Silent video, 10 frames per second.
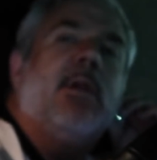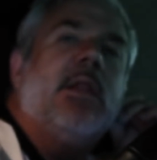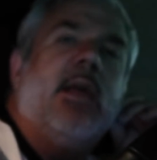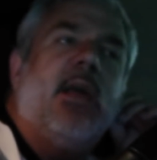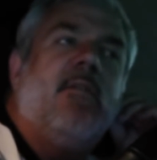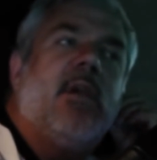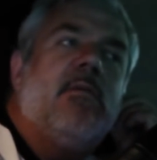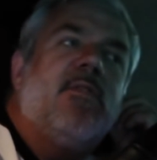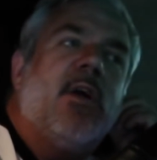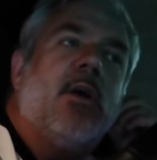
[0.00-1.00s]
gonna leave. And I
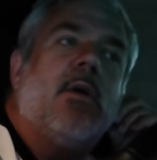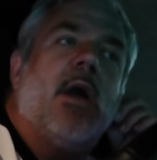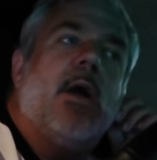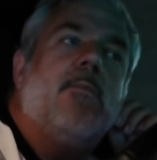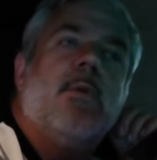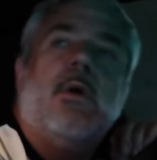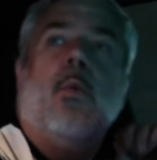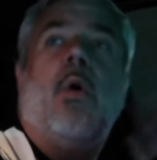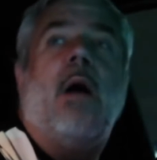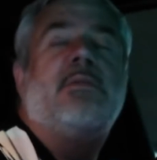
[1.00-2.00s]
was like, okay.
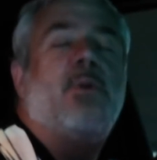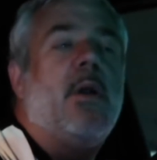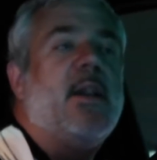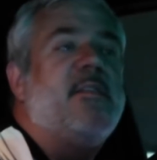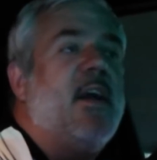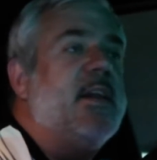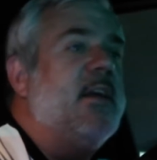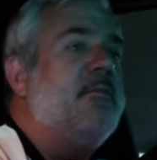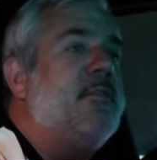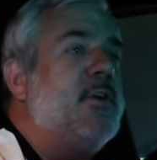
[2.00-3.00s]
Well, I was going inside to
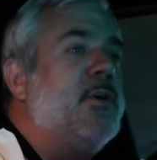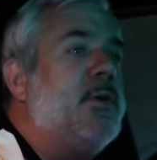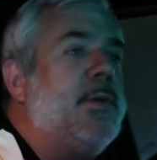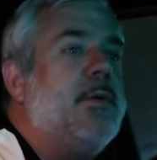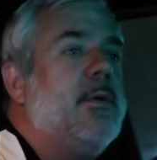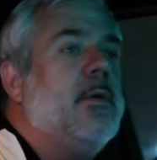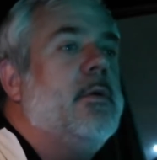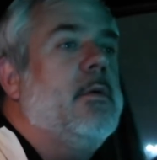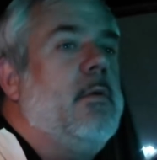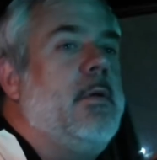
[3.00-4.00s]
get food
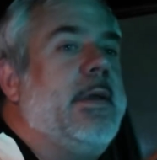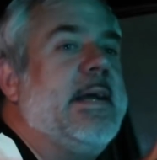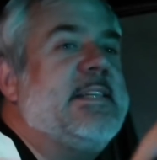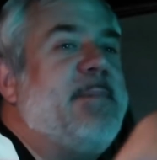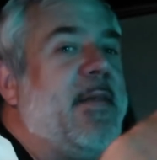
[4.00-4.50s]
because